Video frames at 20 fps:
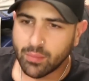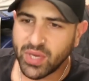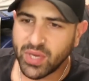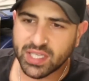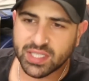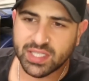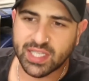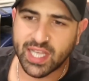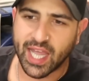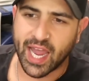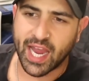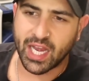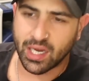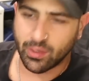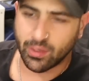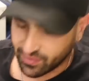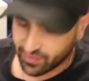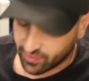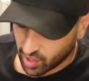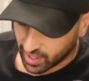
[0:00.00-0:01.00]
Biggest gainer,
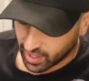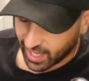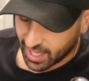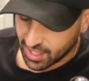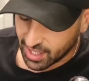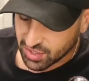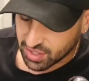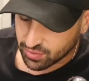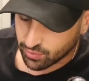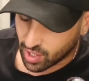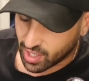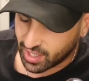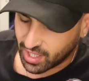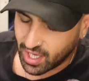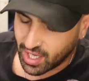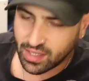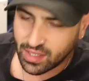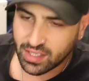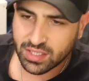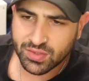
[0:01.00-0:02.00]
we've got Engine right
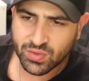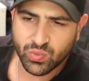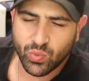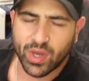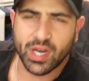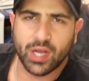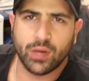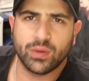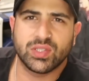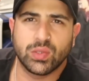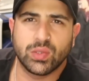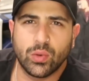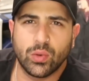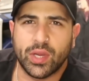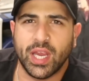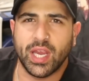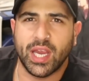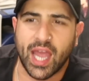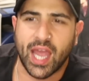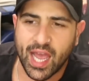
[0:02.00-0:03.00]
here. This is one I was
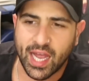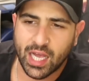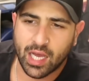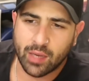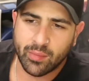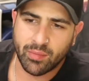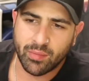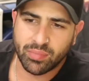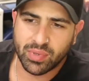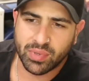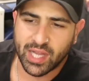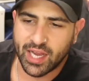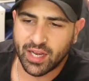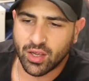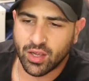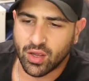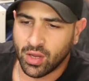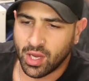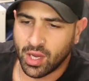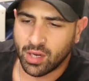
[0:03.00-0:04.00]
looking at. I mean, play
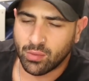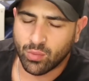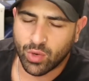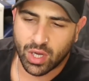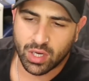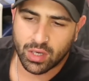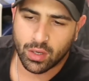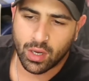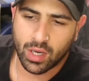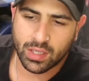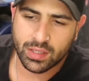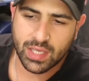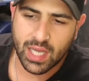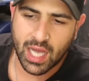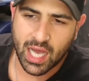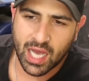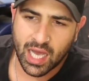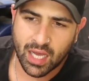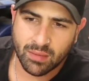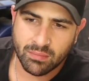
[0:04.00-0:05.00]
to earn and whatnot.
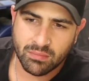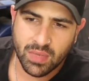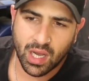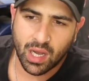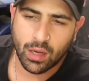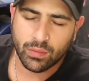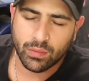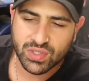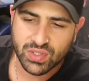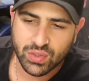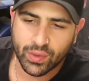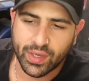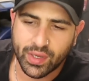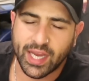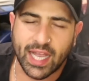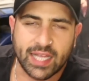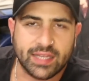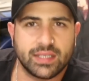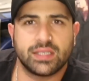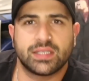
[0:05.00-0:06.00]
I was
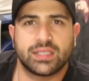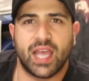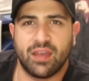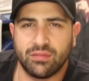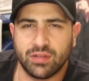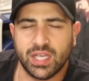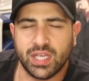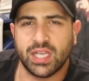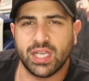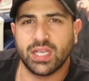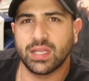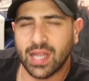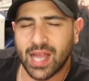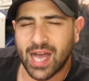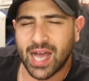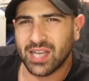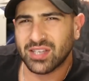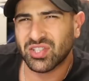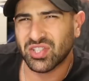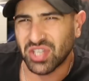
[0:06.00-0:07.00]
looking at this heavily
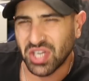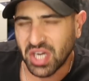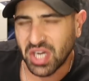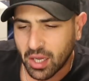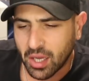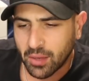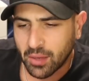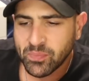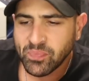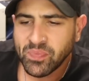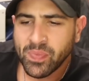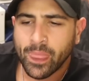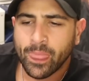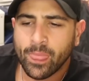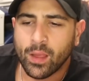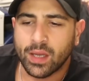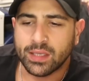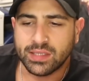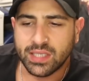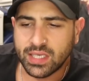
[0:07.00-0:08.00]
last year.
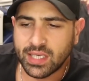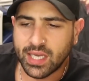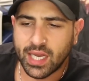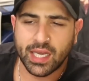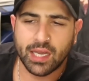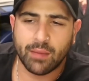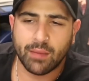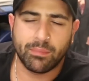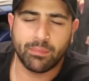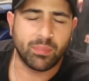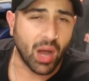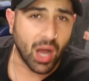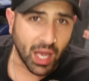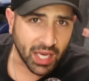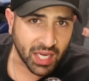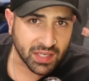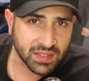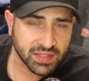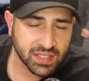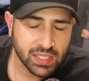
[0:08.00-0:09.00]
I didn't end up
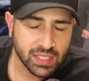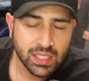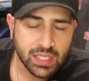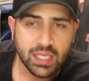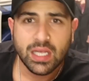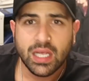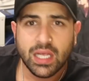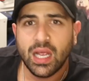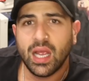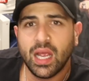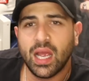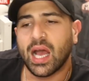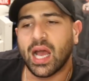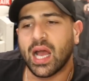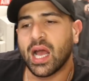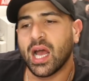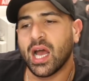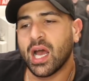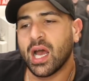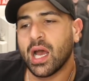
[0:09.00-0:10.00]
buying it.
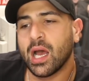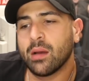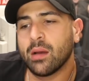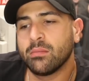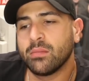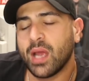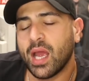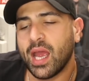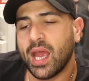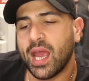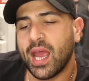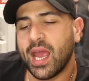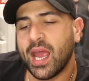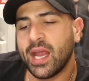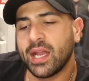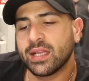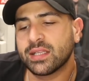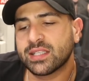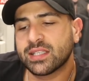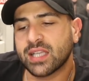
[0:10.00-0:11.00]
And
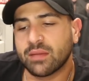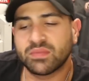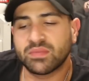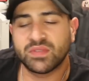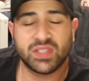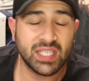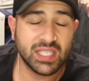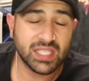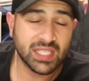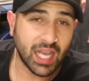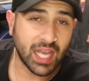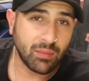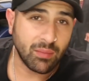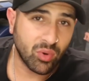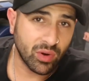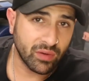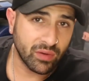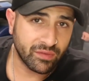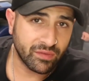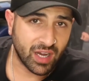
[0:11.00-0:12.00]
it's up
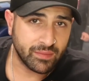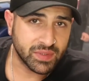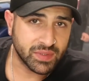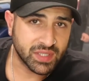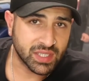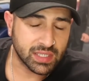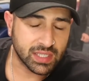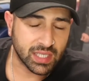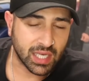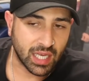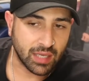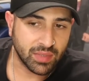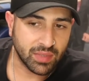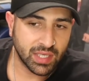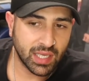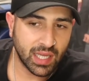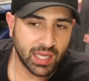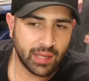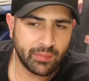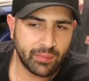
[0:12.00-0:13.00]
16.5% today.
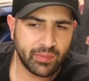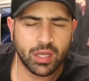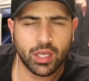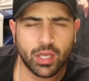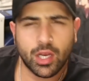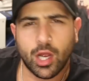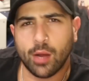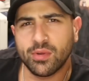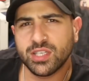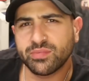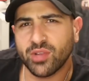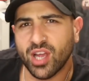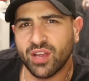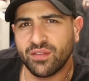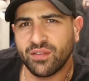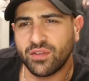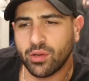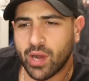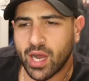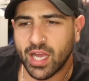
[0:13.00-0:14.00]
But let me know in the comments below
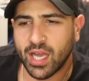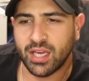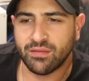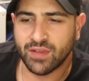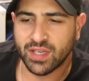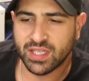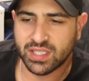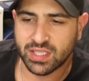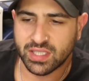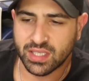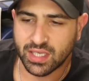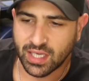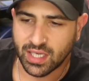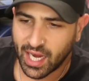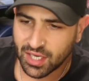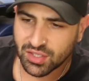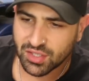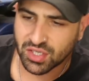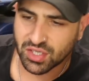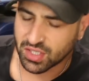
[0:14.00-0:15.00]
if you are invested in
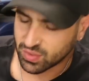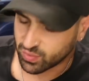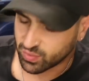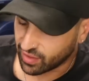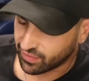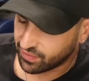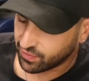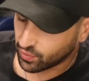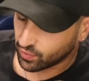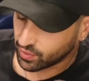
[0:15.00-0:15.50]
Engine as well.